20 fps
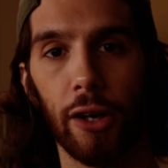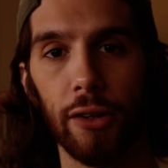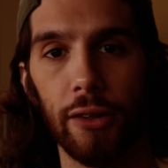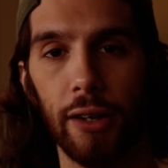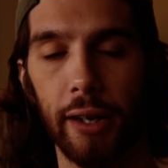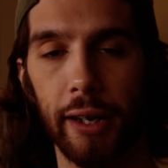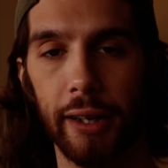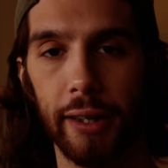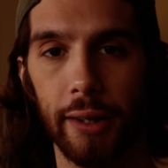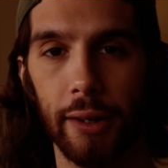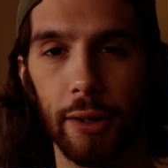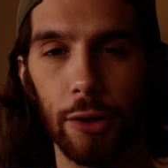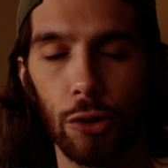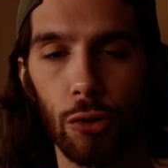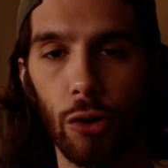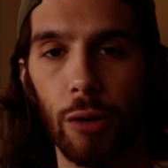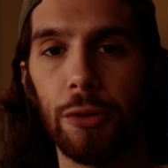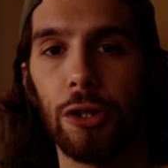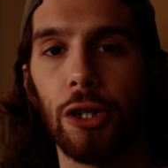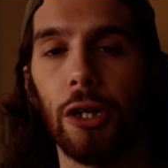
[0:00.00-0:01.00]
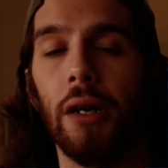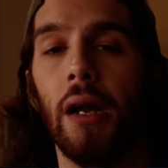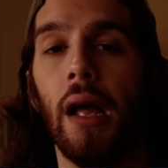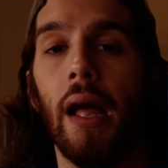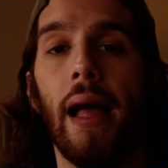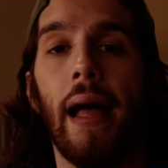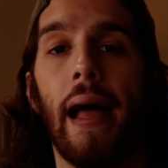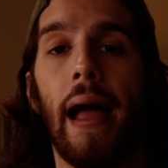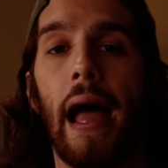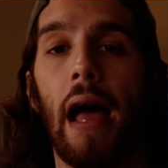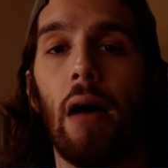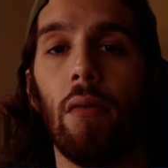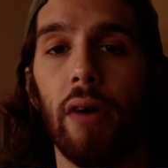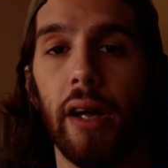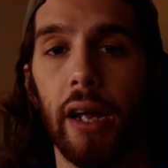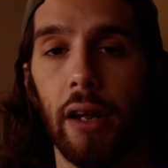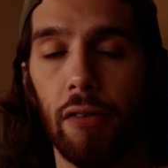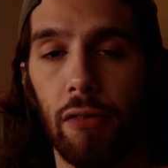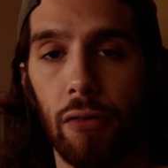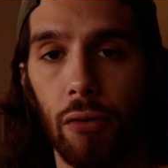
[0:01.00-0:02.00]
on the link in the description. I have
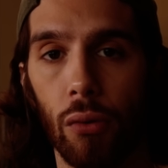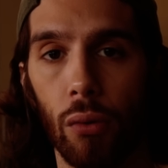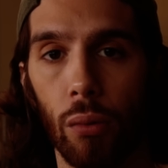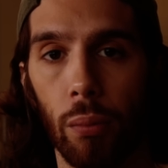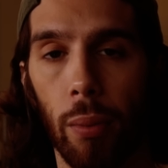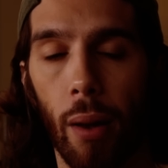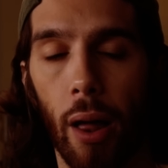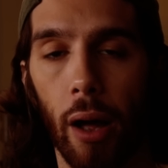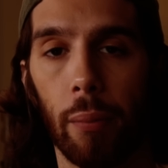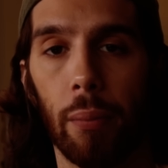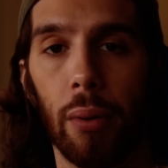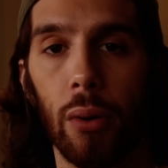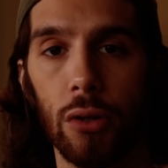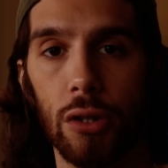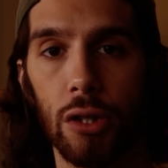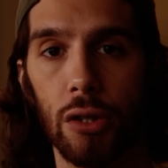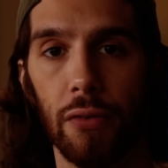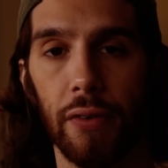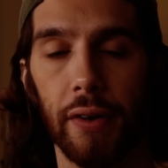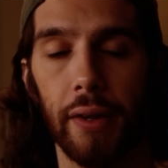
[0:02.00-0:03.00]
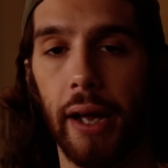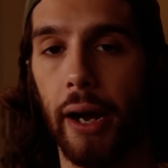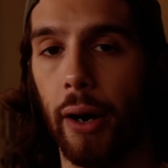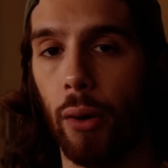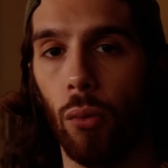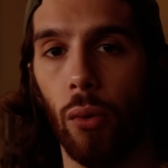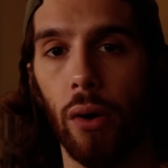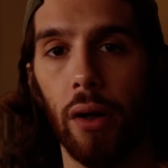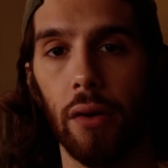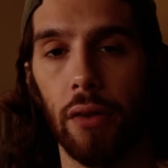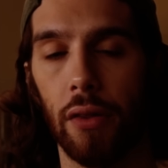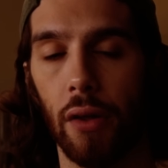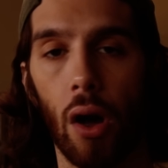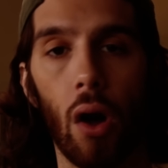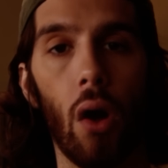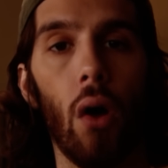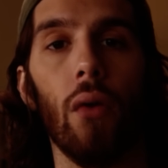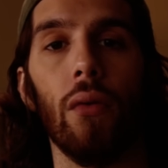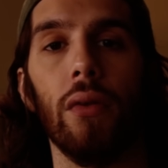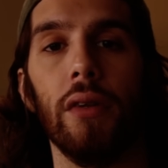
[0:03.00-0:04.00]
a full blog post over there with
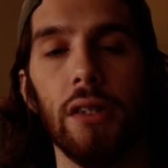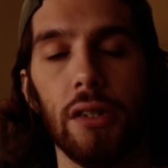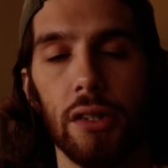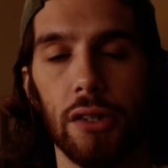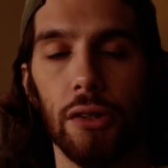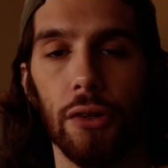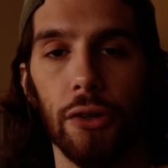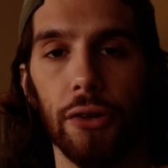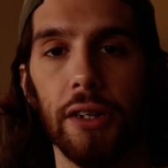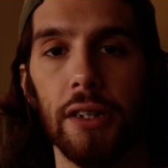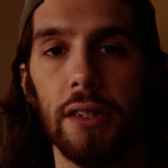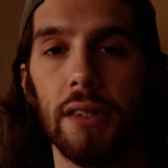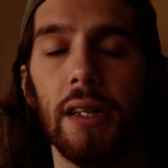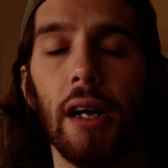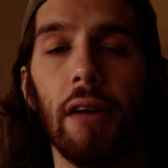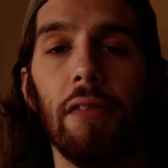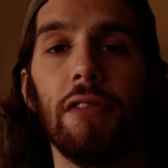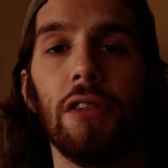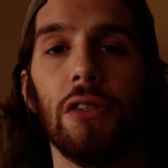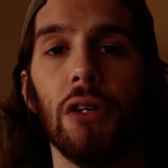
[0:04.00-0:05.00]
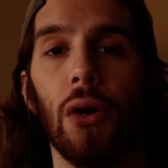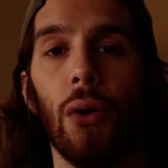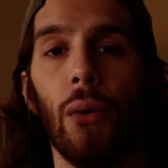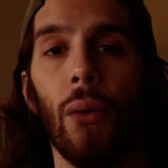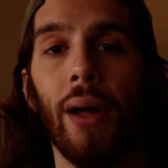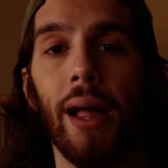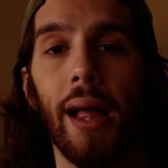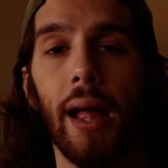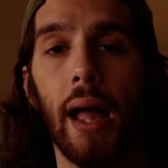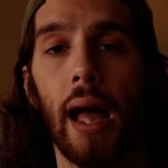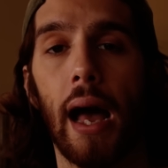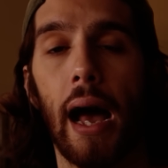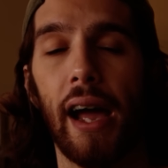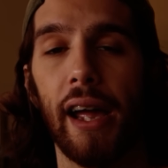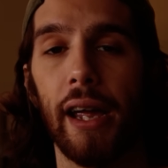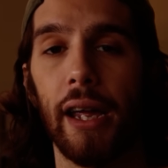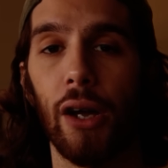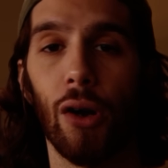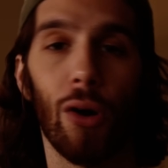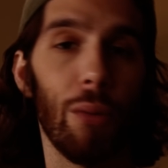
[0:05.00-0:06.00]
all this nerdy stuff. So
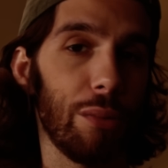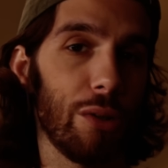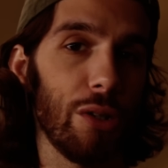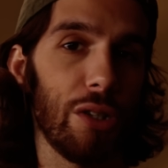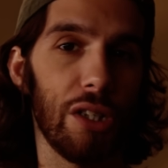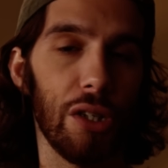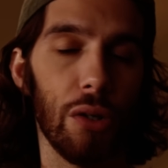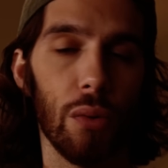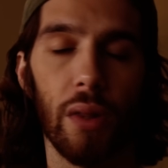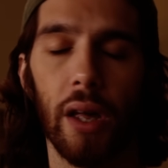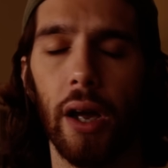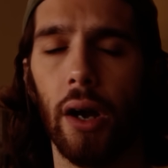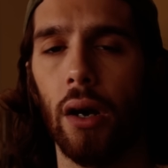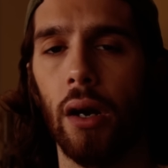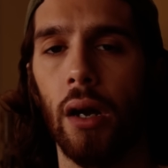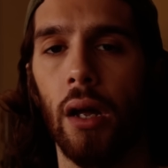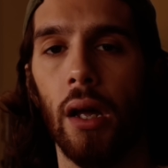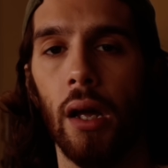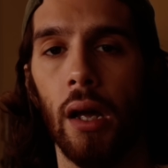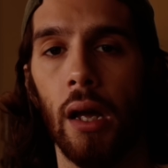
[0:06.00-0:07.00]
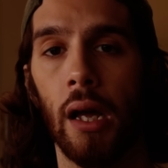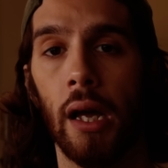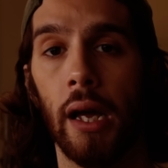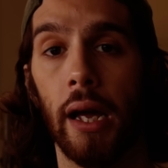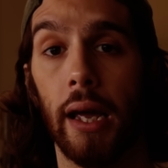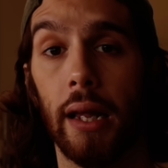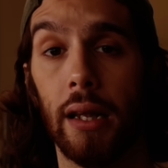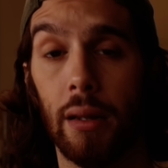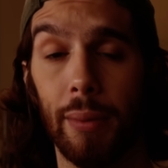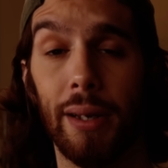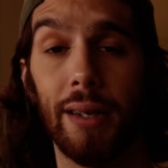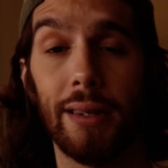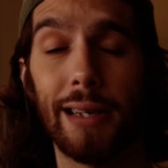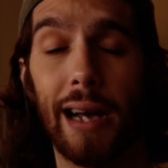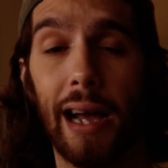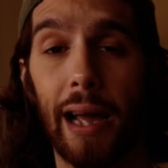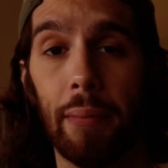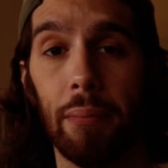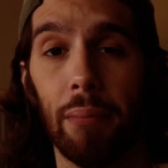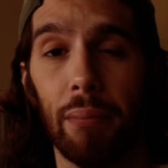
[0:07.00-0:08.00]
I hope to see you there. In the
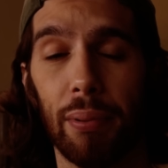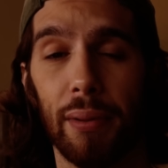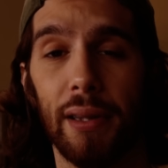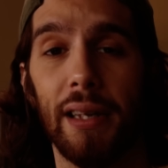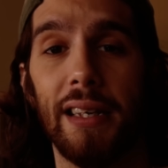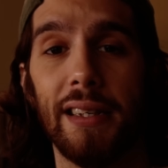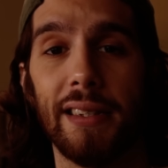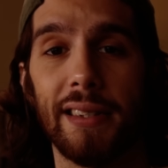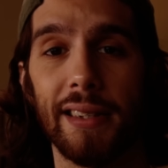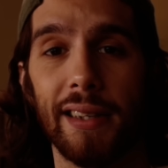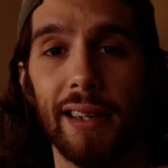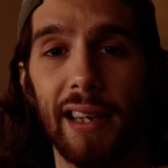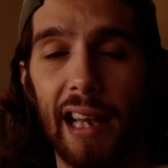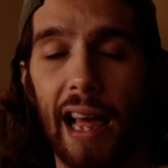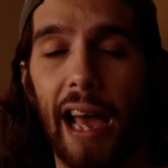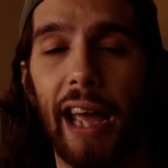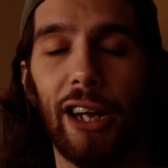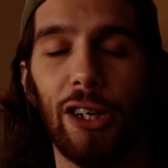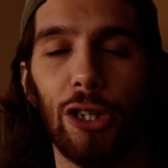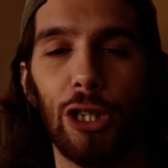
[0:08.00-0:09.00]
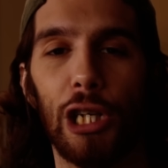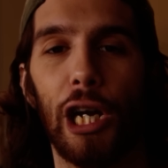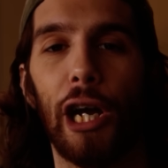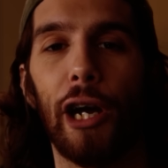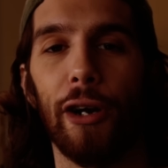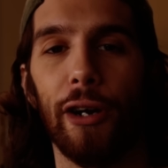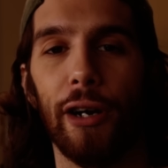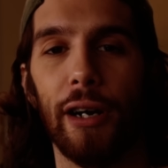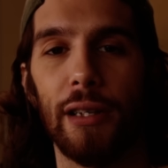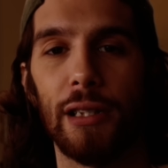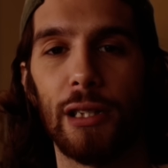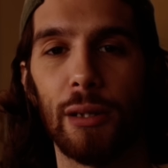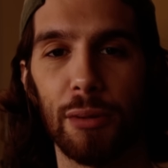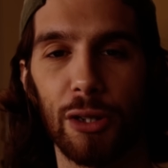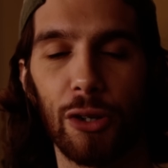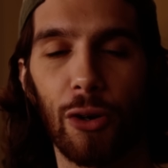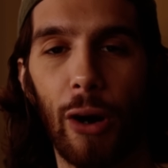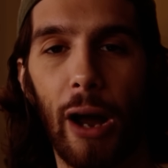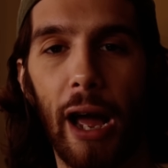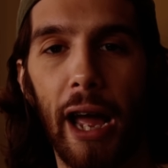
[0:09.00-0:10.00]
meantime, please like, share, and
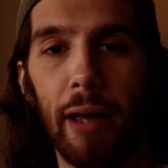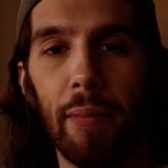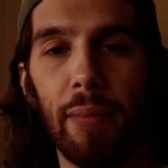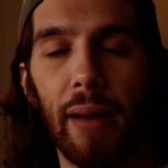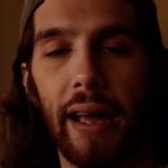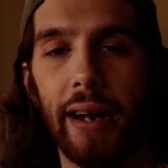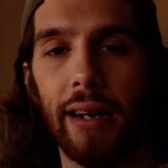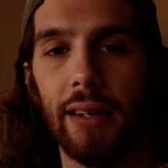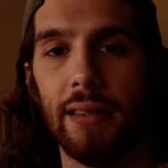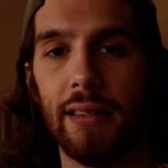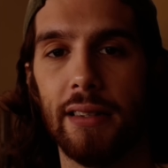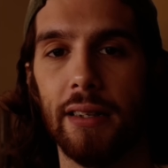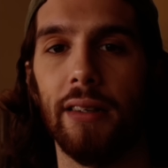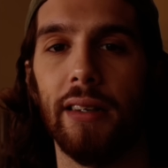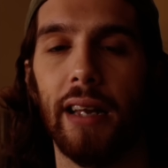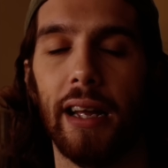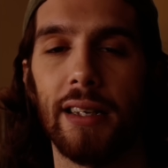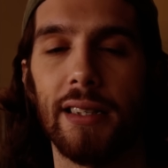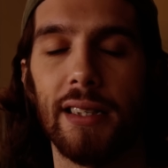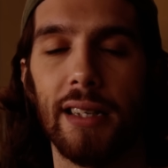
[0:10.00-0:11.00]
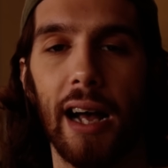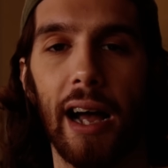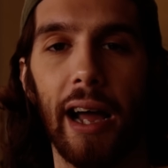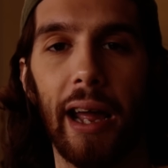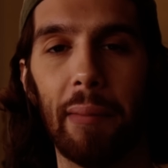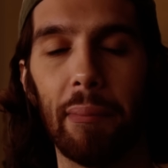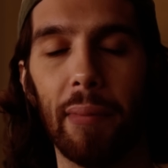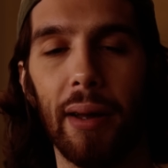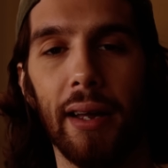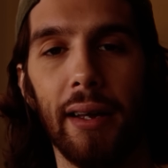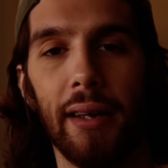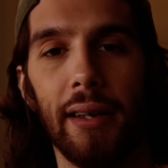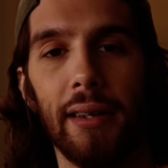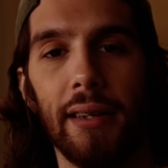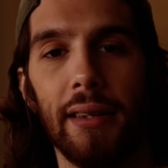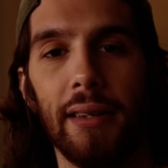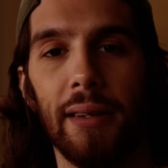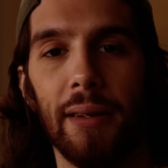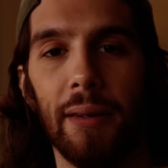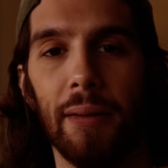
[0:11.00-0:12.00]
subscribe. And until next time,
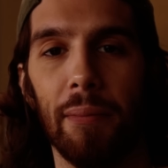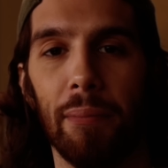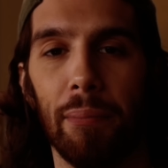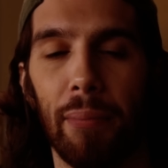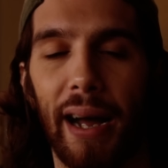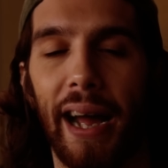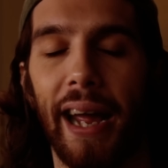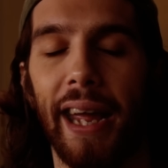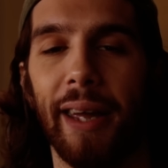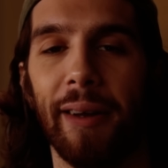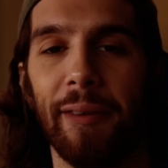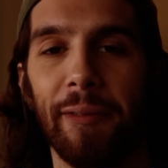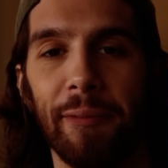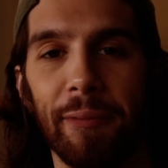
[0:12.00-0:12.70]
bye.